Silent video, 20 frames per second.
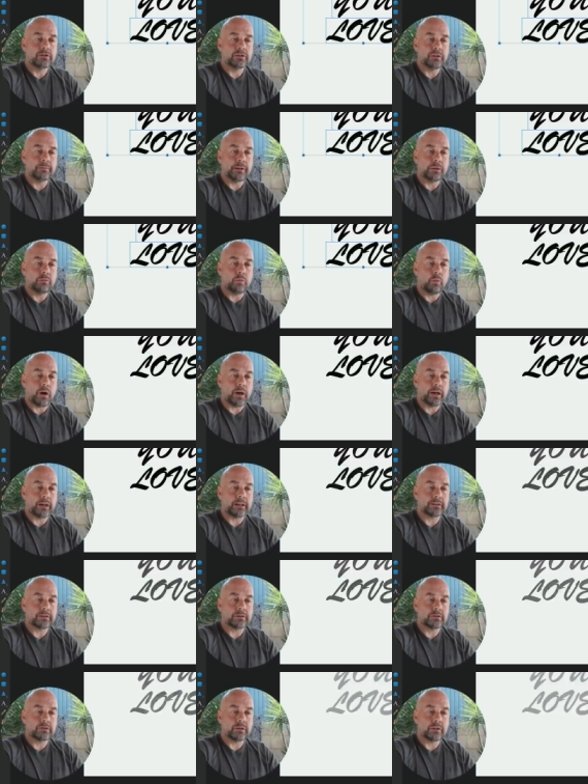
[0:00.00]
to be
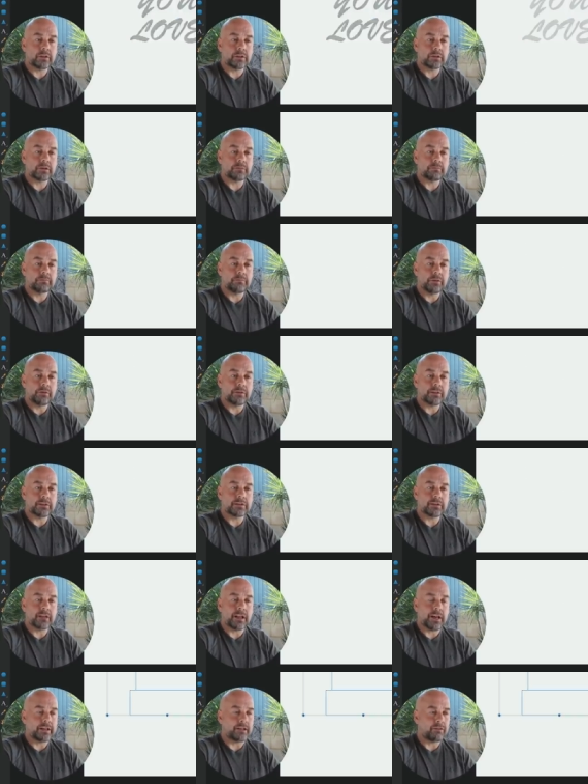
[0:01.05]
white. So let's move this
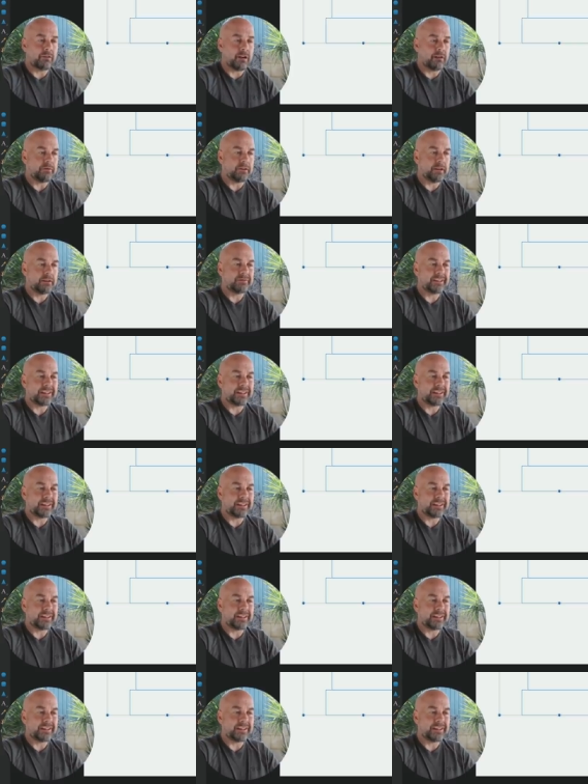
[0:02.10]
slider over.